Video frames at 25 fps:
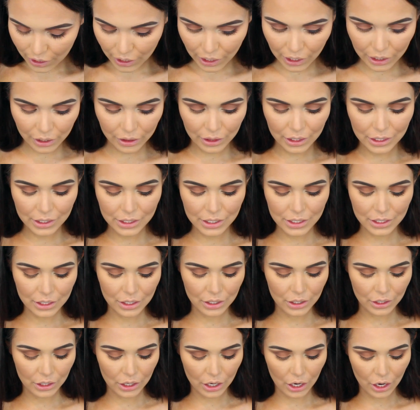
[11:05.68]
and this is
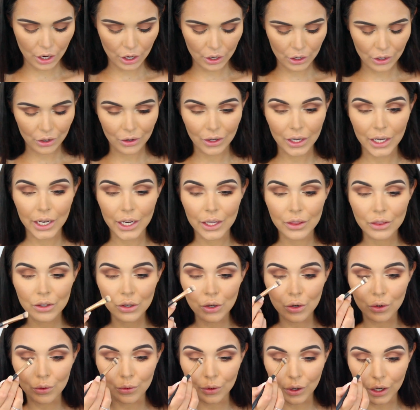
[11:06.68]
going to go in
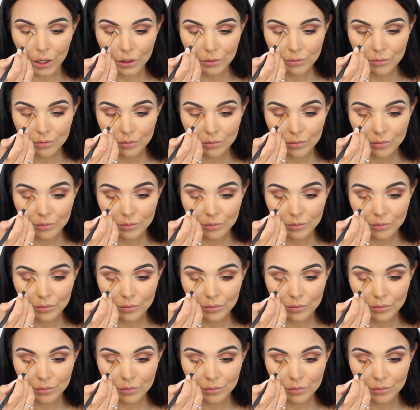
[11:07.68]
the corner